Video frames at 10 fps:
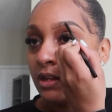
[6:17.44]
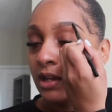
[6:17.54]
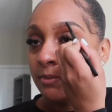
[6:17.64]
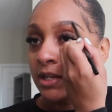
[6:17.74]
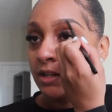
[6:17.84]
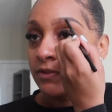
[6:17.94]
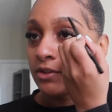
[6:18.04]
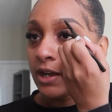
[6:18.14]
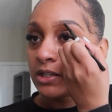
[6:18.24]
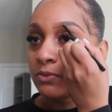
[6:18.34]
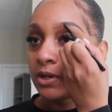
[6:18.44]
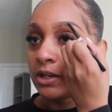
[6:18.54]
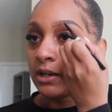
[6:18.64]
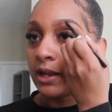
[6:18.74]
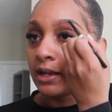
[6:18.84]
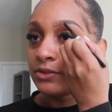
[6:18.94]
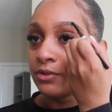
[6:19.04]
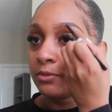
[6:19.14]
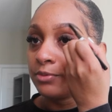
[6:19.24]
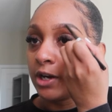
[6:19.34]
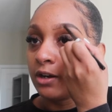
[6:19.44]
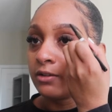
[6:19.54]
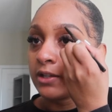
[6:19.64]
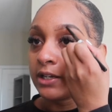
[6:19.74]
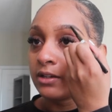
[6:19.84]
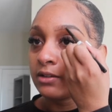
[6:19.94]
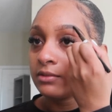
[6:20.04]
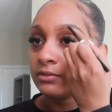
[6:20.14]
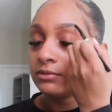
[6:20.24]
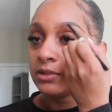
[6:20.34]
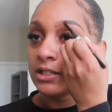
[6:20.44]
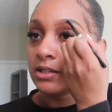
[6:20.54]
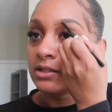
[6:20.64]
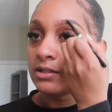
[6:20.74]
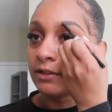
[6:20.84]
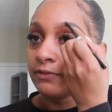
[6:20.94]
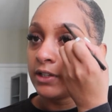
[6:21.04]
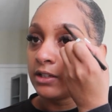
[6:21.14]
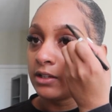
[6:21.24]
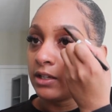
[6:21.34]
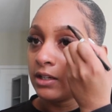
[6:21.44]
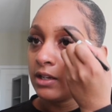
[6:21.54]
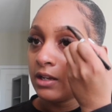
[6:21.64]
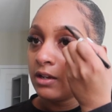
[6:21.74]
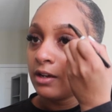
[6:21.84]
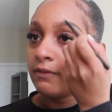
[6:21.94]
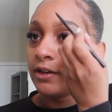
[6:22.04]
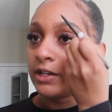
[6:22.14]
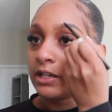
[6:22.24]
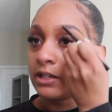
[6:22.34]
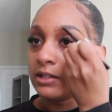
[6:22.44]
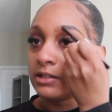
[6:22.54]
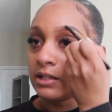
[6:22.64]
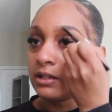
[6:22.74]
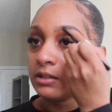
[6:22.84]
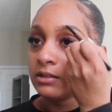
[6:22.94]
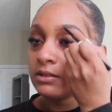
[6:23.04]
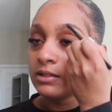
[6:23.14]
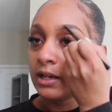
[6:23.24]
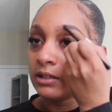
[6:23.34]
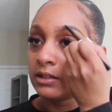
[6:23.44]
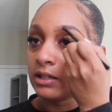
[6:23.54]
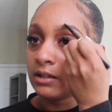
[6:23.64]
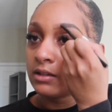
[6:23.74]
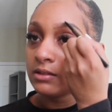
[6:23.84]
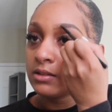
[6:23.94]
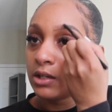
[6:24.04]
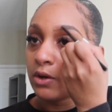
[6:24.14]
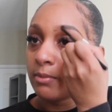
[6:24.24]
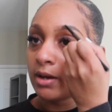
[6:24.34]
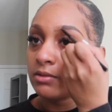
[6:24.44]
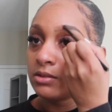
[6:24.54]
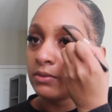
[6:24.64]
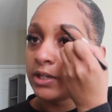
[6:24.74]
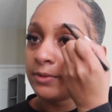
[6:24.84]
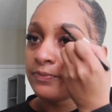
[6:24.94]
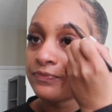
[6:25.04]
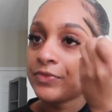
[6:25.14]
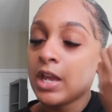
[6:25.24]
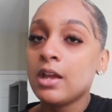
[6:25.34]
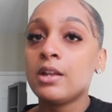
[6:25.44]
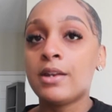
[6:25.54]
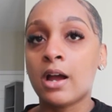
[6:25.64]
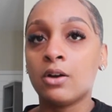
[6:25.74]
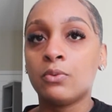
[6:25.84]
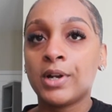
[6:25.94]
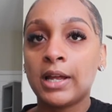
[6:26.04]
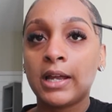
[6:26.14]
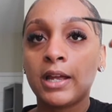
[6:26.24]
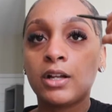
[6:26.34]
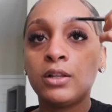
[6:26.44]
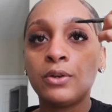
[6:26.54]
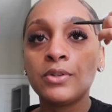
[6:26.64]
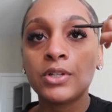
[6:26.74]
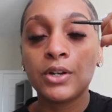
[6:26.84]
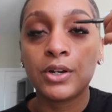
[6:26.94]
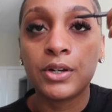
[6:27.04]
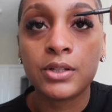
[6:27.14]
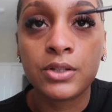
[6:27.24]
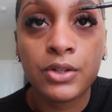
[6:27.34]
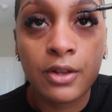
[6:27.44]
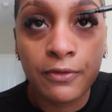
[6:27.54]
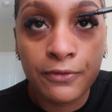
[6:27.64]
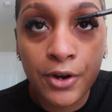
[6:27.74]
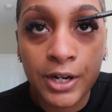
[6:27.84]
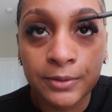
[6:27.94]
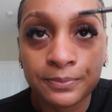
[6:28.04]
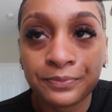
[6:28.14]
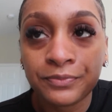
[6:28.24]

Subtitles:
I mean, if you guys want a natural brow, like, this is definitely a very easy technique to go about doing. Now when I get closer to the front,